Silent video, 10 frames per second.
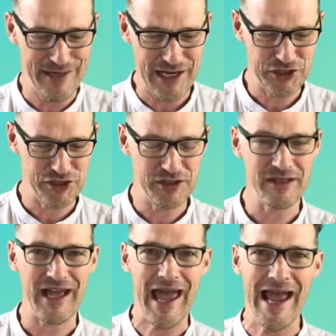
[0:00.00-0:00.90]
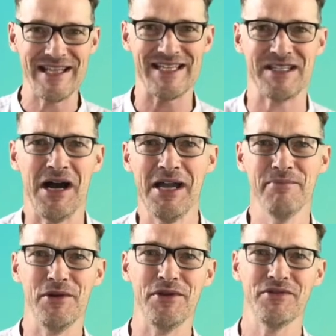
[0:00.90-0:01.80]
reaction that
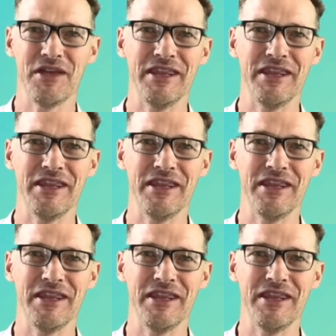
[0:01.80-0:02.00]
excitement